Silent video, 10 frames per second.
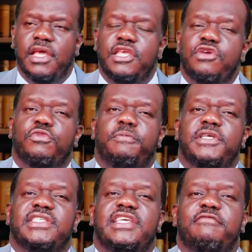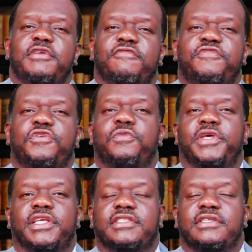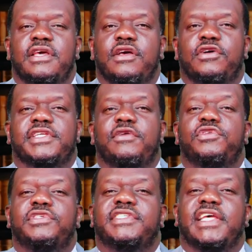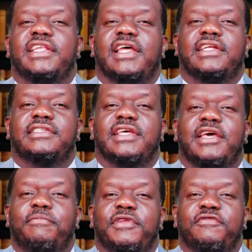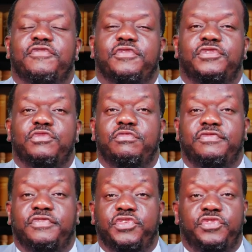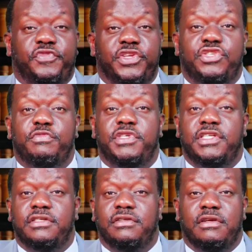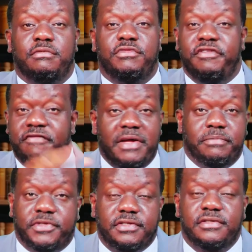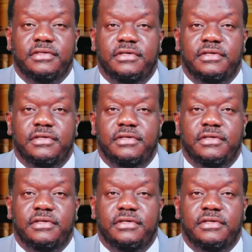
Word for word: You will please give me a few weeks because I want to send that airplane for, to, for, for it to be um, revamped.